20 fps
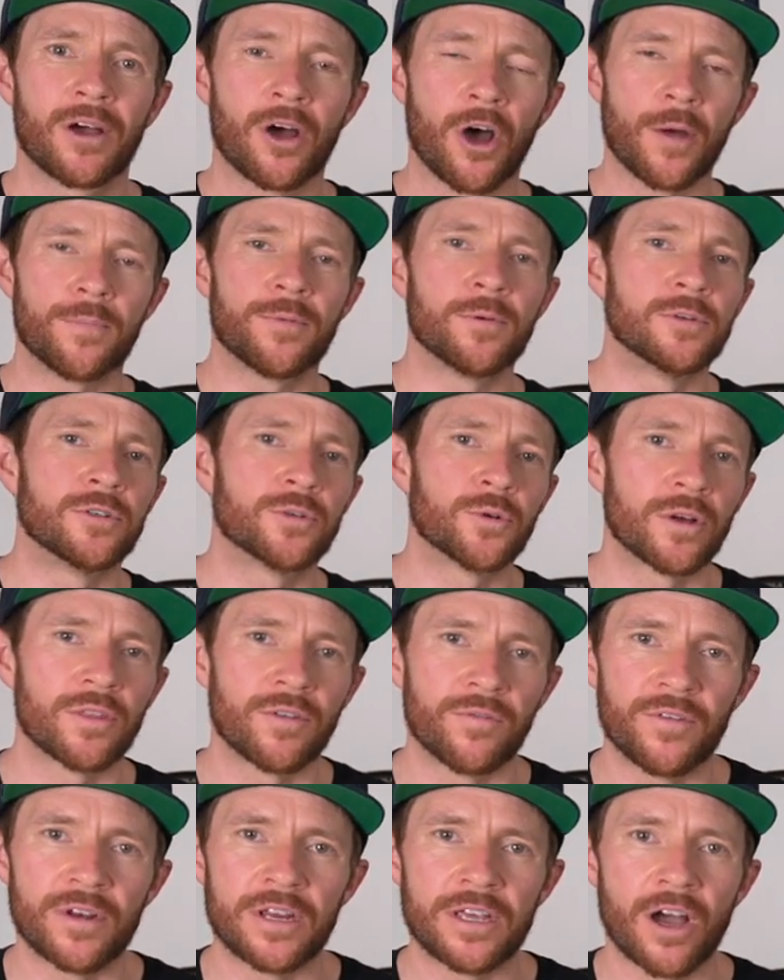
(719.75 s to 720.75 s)
Hope you enjoyed
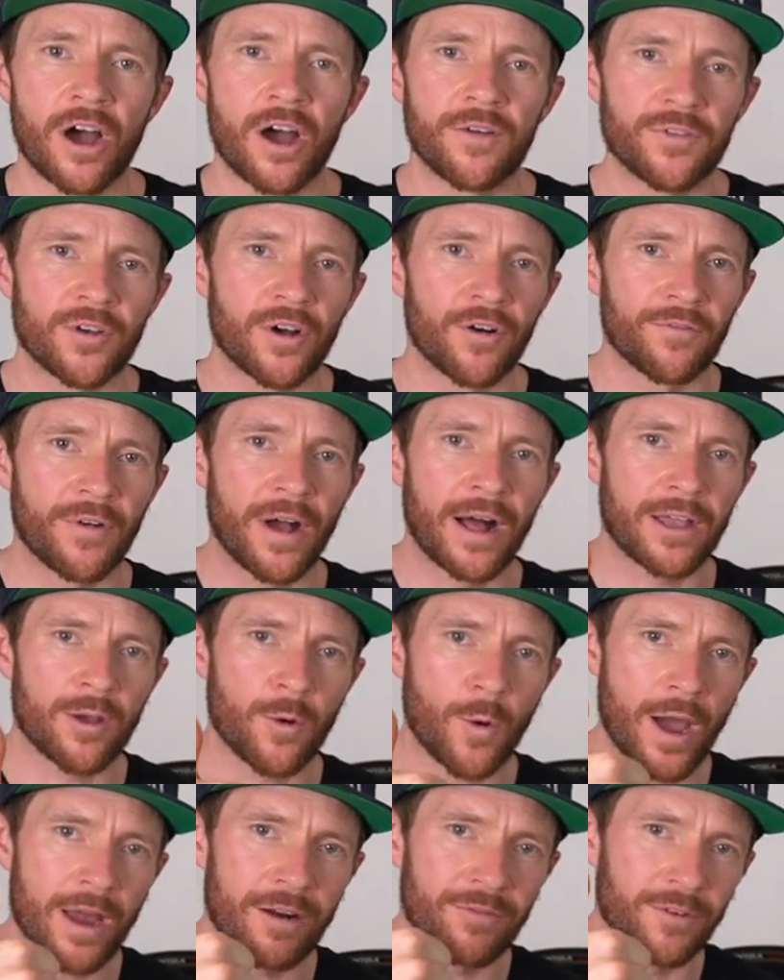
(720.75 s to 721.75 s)
the video. If you got
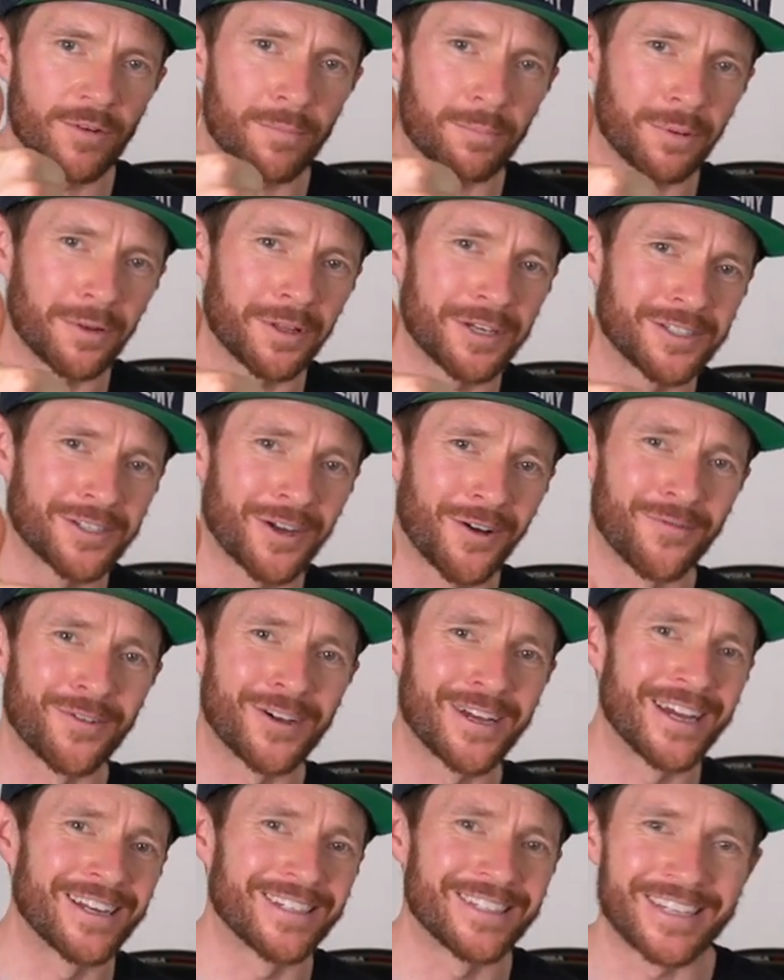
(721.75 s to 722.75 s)
value out of it, please don't
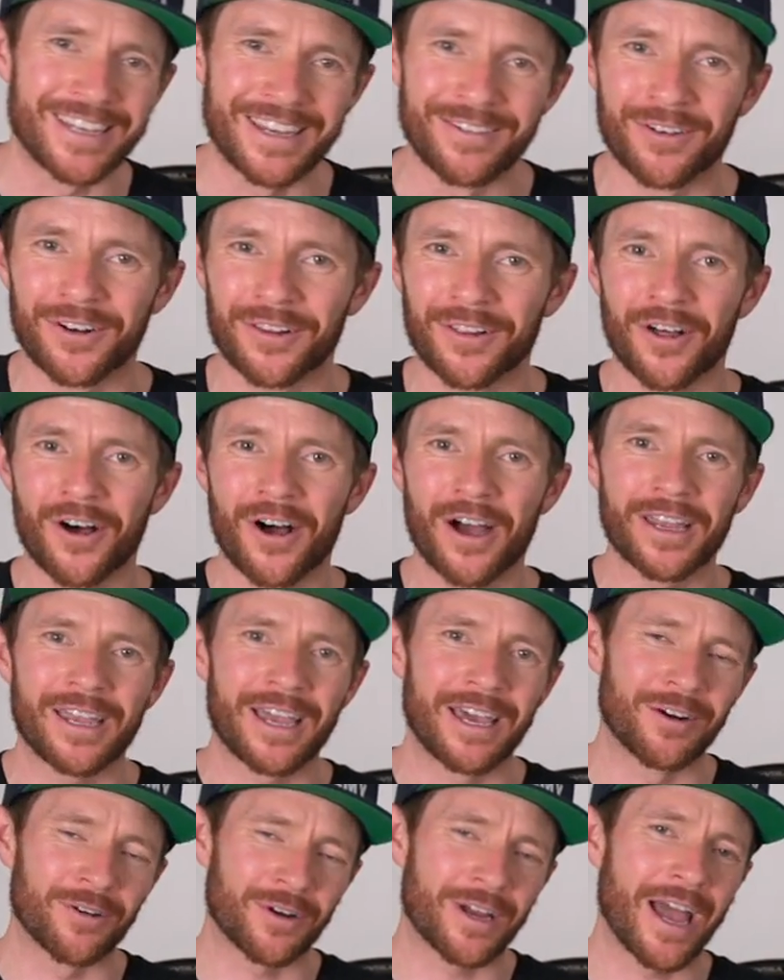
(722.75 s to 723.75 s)
forget to give it a like,
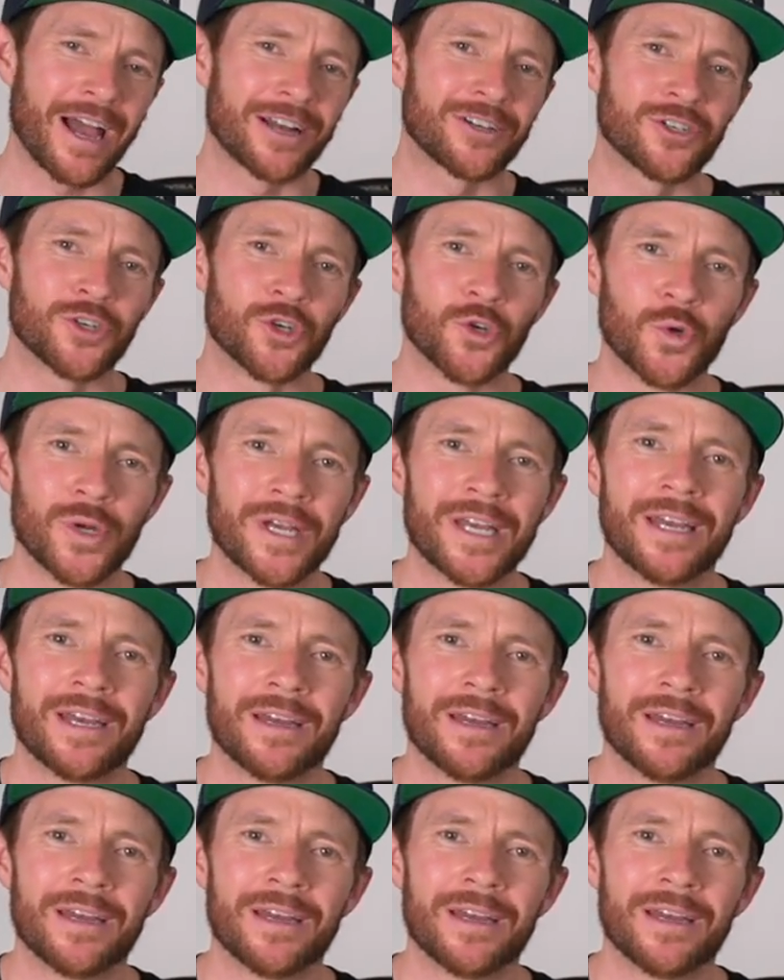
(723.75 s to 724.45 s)
and I'll catch you